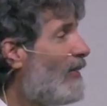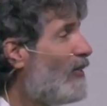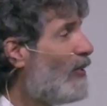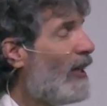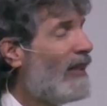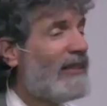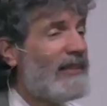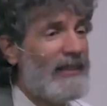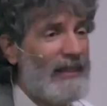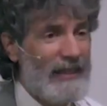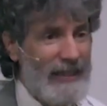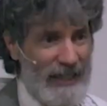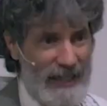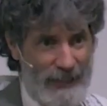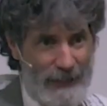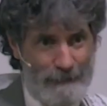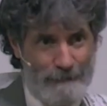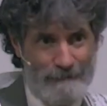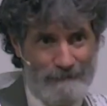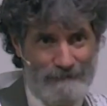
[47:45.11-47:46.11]
Trust in
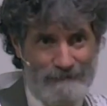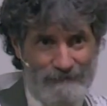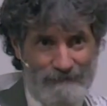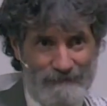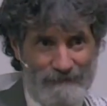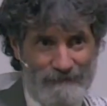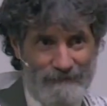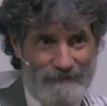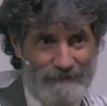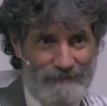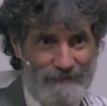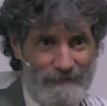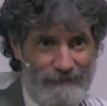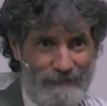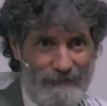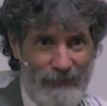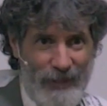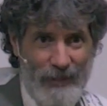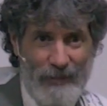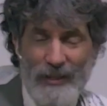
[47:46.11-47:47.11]
Him.
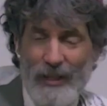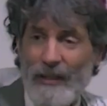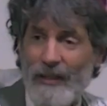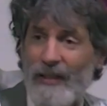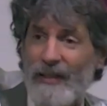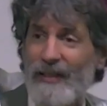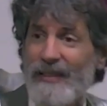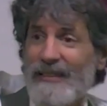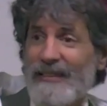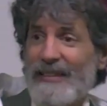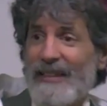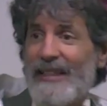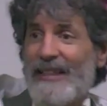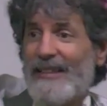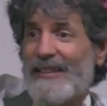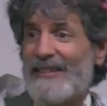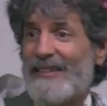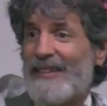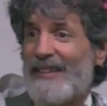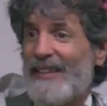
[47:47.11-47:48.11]
Tell you these
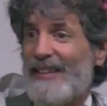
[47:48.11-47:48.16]
things.